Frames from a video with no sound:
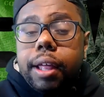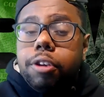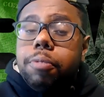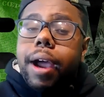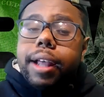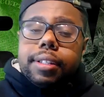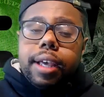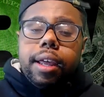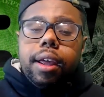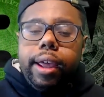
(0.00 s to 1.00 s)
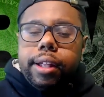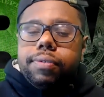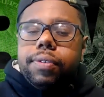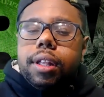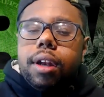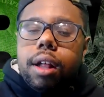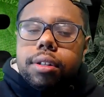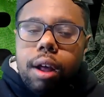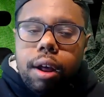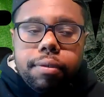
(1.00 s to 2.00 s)
You might say, hey, it's $50
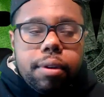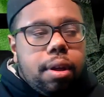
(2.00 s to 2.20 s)
off.